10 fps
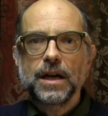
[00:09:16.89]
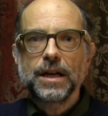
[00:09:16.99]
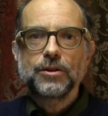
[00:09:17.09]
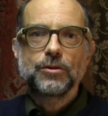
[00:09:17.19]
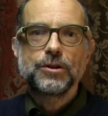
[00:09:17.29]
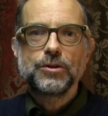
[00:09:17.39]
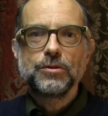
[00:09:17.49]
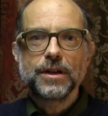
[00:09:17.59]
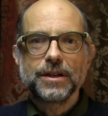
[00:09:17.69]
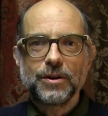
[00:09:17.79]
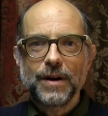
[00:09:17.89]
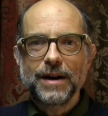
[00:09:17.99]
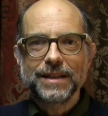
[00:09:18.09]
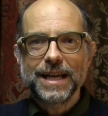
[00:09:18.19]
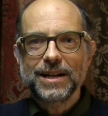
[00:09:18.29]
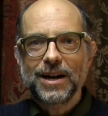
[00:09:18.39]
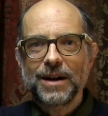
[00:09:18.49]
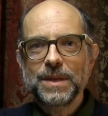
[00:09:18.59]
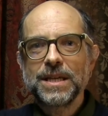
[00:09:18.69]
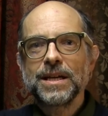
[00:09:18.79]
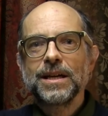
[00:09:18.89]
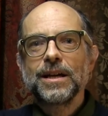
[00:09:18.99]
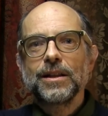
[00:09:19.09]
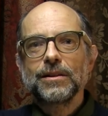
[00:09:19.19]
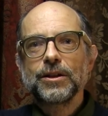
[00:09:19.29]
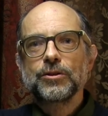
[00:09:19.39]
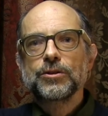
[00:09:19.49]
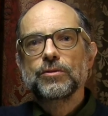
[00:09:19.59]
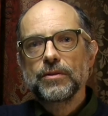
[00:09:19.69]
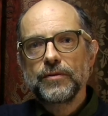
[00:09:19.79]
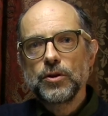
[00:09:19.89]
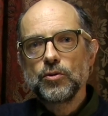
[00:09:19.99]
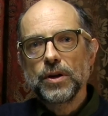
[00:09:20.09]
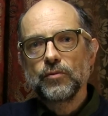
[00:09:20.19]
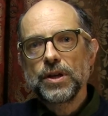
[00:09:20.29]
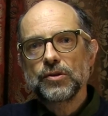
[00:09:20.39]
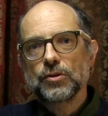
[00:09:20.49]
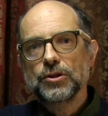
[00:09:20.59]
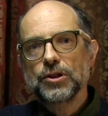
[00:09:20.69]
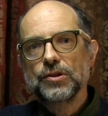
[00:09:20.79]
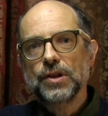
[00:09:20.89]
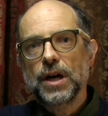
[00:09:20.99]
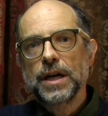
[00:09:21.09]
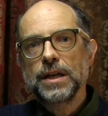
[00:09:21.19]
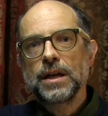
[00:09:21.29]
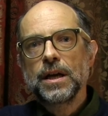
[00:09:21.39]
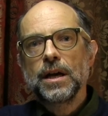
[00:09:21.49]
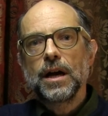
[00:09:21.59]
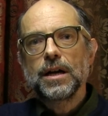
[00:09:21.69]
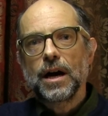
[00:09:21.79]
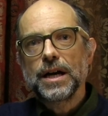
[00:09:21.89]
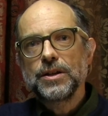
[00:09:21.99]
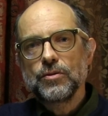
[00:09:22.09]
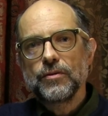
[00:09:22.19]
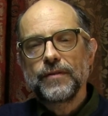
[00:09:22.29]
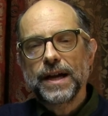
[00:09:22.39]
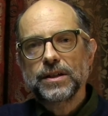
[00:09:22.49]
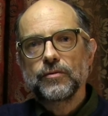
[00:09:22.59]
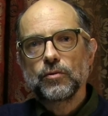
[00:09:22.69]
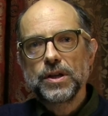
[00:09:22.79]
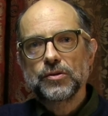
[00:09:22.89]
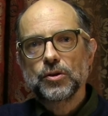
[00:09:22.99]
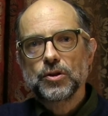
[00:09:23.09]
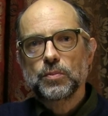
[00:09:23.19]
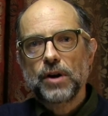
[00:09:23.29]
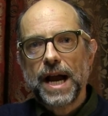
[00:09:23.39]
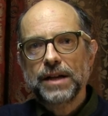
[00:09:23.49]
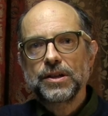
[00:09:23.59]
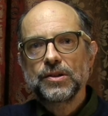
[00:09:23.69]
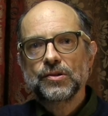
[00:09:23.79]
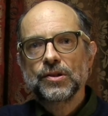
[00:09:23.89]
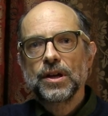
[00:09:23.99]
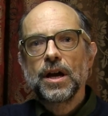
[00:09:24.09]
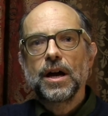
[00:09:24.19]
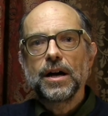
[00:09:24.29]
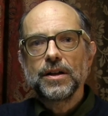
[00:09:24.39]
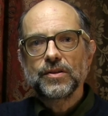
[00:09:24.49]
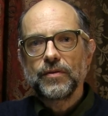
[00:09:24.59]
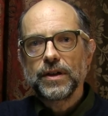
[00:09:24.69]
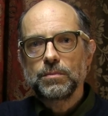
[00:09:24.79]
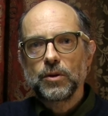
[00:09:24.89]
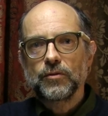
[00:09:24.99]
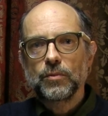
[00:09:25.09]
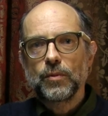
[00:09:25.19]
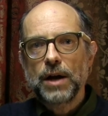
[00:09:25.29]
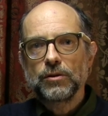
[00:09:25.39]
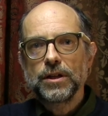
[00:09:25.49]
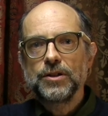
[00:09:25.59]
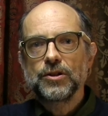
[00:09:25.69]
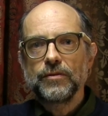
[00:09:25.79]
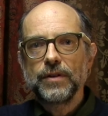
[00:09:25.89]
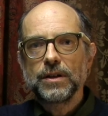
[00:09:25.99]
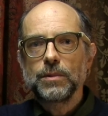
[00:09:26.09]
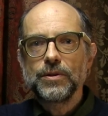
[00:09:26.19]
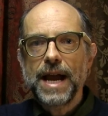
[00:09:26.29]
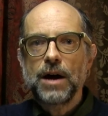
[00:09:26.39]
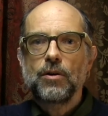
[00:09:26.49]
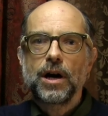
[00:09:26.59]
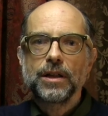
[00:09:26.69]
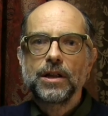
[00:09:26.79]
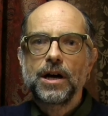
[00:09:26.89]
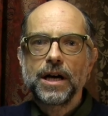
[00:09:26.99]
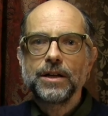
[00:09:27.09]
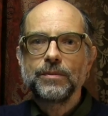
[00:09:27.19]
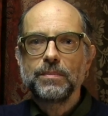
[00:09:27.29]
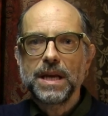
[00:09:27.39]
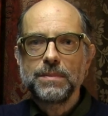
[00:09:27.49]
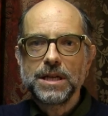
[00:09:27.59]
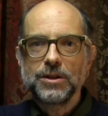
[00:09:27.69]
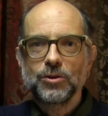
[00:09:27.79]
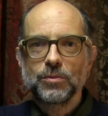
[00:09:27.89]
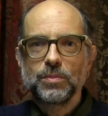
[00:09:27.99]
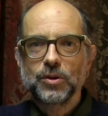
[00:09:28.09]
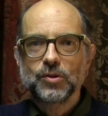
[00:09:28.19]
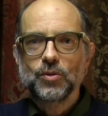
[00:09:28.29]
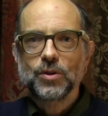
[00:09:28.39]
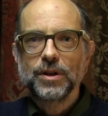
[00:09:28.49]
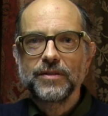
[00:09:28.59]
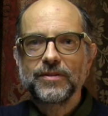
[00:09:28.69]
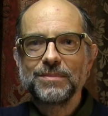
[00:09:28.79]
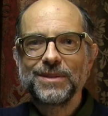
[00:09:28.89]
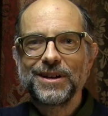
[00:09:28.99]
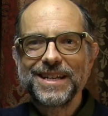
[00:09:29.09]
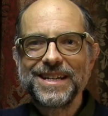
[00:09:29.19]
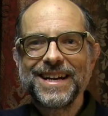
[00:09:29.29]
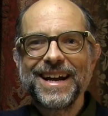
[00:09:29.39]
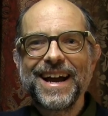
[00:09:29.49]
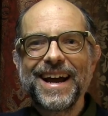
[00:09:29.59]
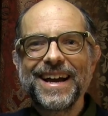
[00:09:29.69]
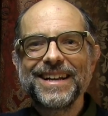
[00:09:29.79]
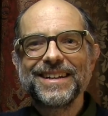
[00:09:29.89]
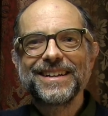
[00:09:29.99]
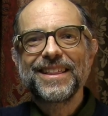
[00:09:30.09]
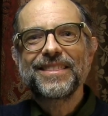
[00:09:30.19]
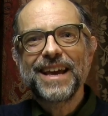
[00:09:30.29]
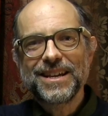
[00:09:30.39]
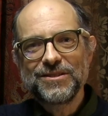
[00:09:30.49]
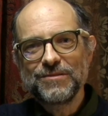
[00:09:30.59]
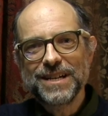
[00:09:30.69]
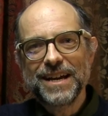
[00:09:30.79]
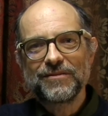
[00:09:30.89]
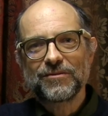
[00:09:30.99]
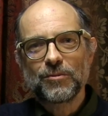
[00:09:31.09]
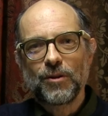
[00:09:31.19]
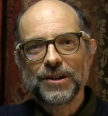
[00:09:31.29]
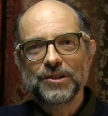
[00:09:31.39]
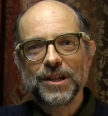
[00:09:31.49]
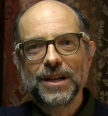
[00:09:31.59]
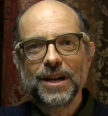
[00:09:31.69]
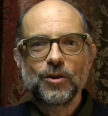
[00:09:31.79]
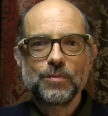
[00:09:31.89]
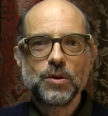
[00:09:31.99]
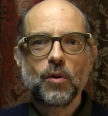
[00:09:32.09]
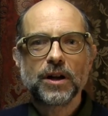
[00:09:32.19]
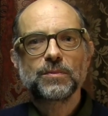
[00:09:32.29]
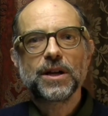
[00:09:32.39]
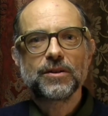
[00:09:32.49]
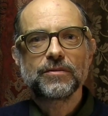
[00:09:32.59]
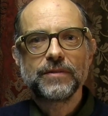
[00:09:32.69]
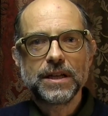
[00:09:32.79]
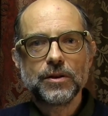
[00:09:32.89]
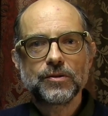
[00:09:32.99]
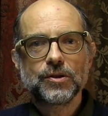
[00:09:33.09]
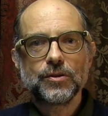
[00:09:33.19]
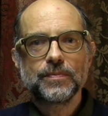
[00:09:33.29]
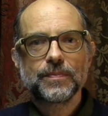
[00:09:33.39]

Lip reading: I encourage you to go out and get a copy. Literature Review and Research Design, a Guide to Effective Research Practice. It's available from Routledge, available now online, maybe in your bookstore if I'm lucky. And thank you again for watching. I hope you watch my other videos too.